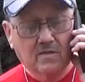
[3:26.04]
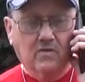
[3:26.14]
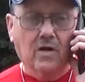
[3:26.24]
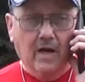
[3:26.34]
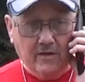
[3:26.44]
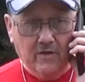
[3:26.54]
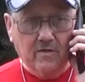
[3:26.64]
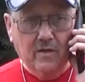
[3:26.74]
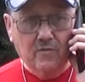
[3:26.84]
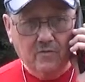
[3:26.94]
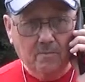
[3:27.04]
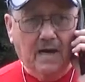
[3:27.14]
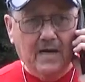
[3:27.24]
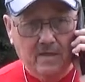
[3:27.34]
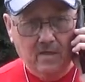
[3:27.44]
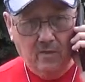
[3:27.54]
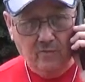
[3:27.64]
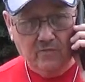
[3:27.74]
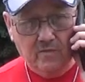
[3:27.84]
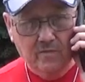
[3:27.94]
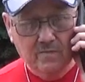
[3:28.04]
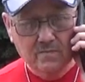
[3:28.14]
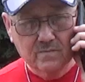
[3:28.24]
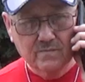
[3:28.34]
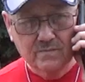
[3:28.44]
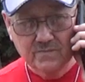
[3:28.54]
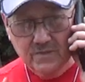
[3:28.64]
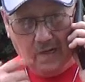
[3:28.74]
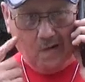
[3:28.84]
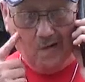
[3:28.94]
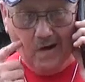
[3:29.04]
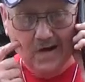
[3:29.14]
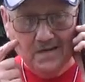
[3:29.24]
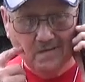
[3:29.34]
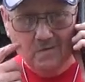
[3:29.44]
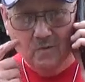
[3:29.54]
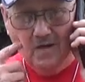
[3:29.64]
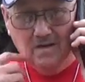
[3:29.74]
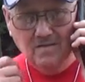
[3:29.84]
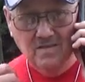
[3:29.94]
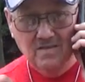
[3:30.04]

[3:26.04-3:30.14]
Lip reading: You got good news and bad news. Alright, well,